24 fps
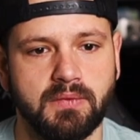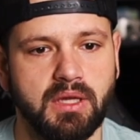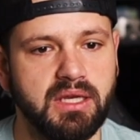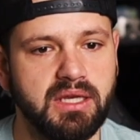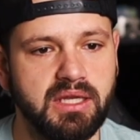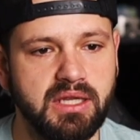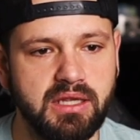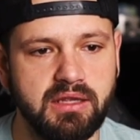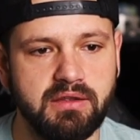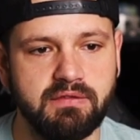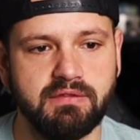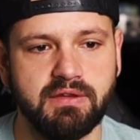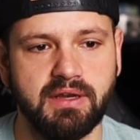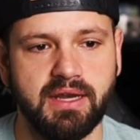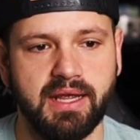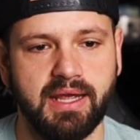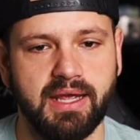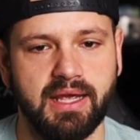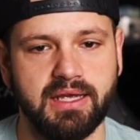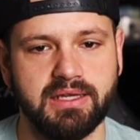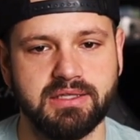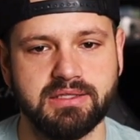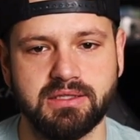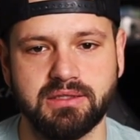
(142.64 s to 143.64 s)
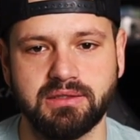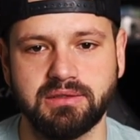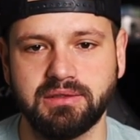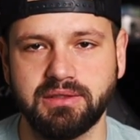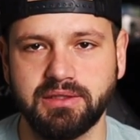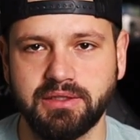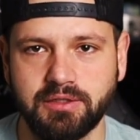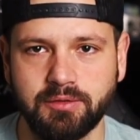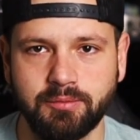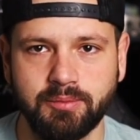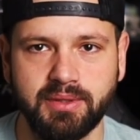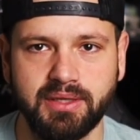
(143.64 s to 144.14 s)
It even has a
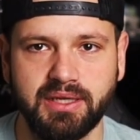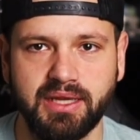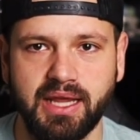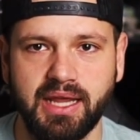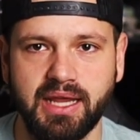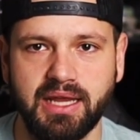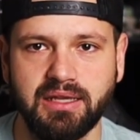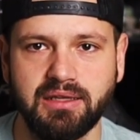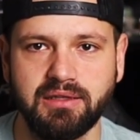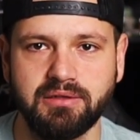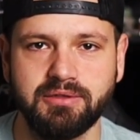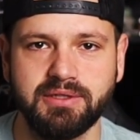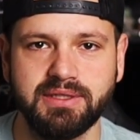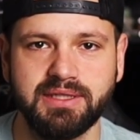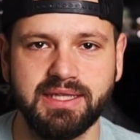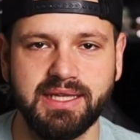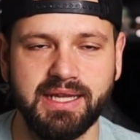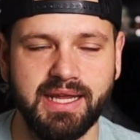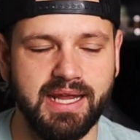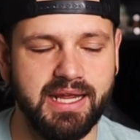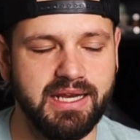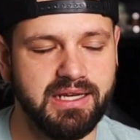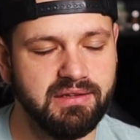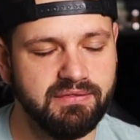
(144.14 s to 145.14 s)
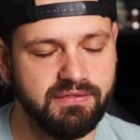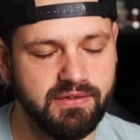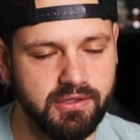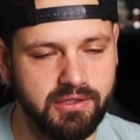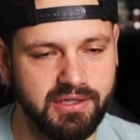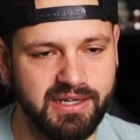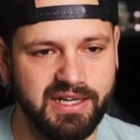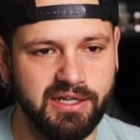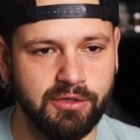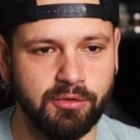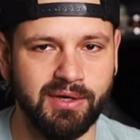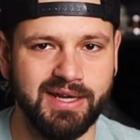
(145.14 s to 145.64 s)
little bit of Halo at the end. If
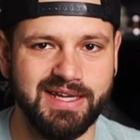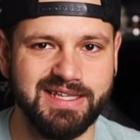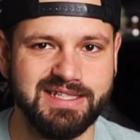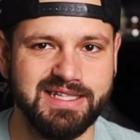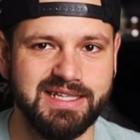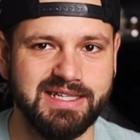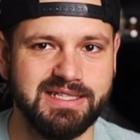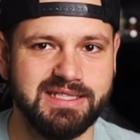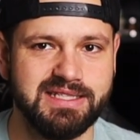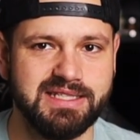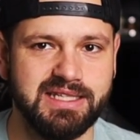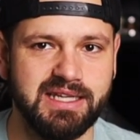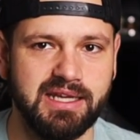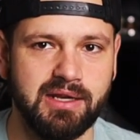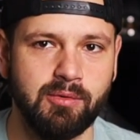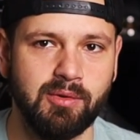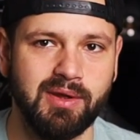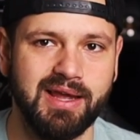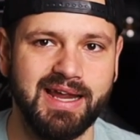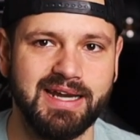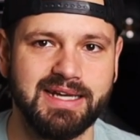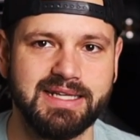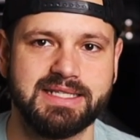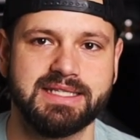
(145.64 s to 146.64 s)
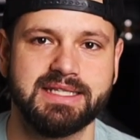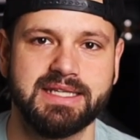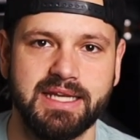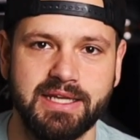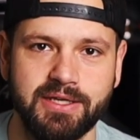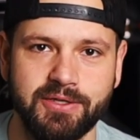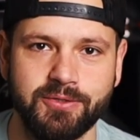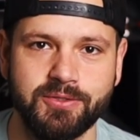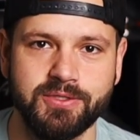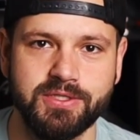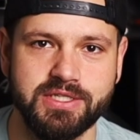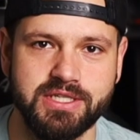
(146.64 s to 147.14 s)
you're interested in seeing what kind of
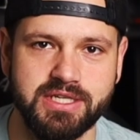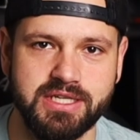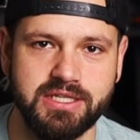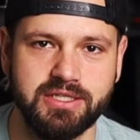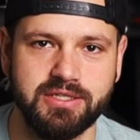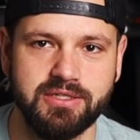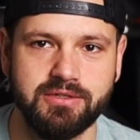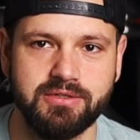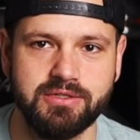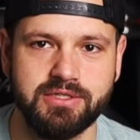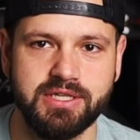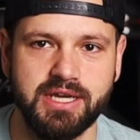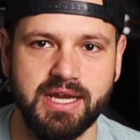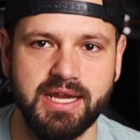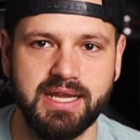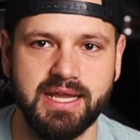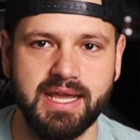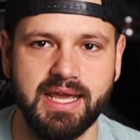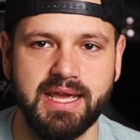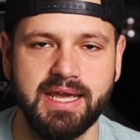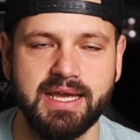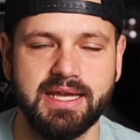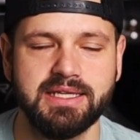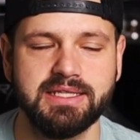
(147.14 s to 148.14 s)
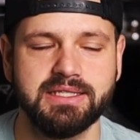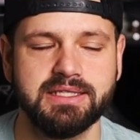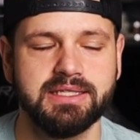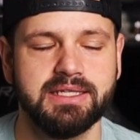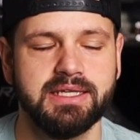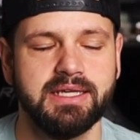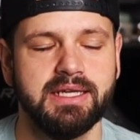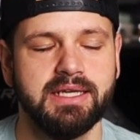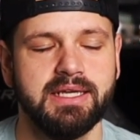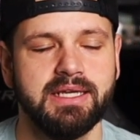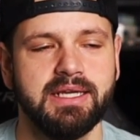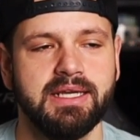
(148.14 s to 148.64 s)
skills G2 Jake has
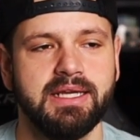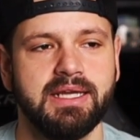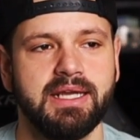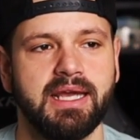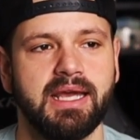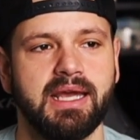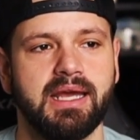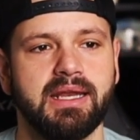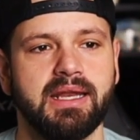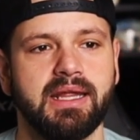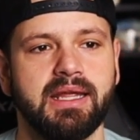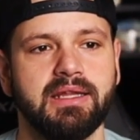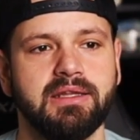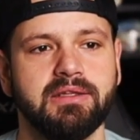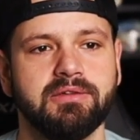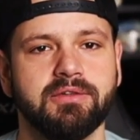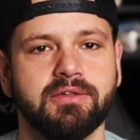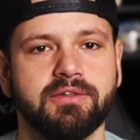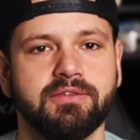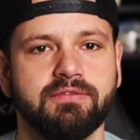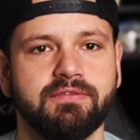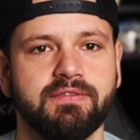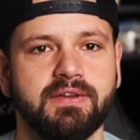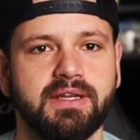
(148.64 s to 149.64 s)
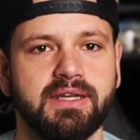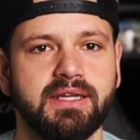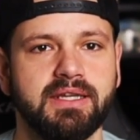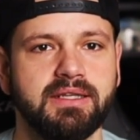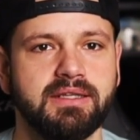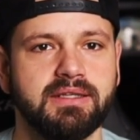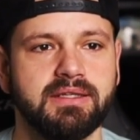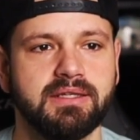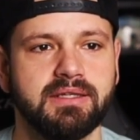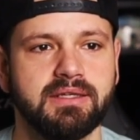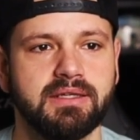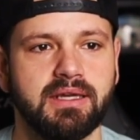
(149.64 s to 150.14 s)
at Halo
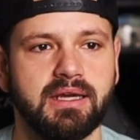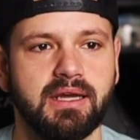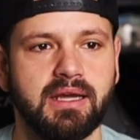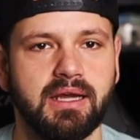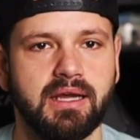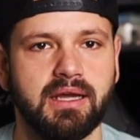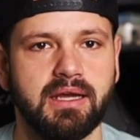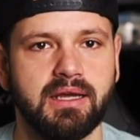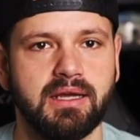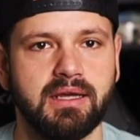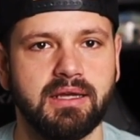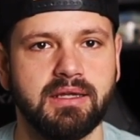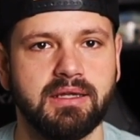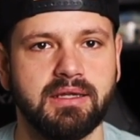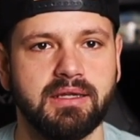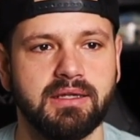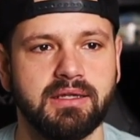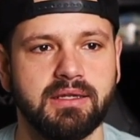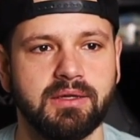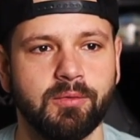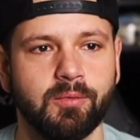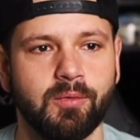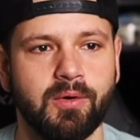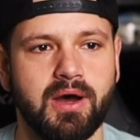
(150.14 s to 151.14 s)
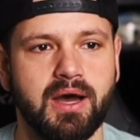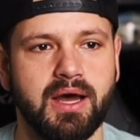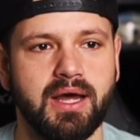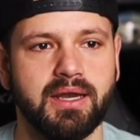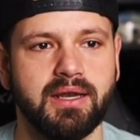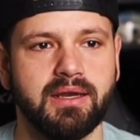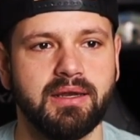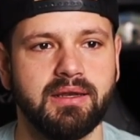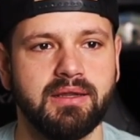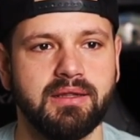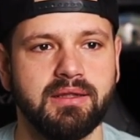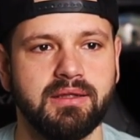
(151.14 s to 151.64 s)
Infinite,
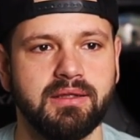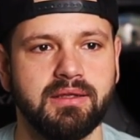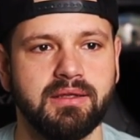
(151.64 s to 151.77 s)
Juan,